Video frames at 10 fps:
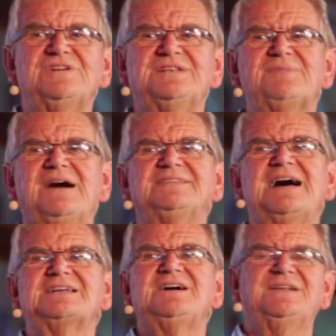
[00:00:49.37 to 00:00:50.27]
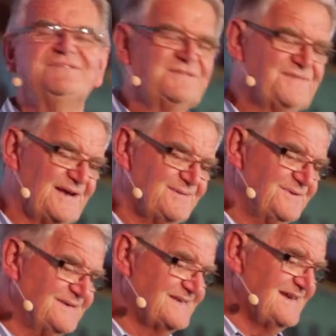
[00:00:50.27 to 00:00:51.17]
Terry Virgo will be with
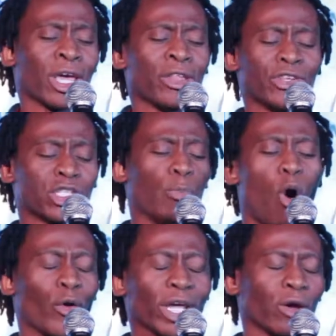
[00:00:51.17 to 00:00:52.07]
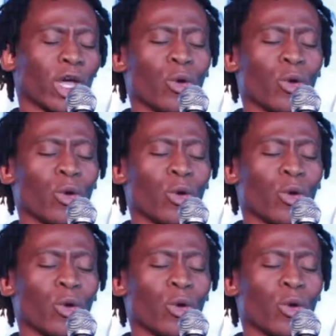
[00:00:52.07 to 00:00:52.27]
us and also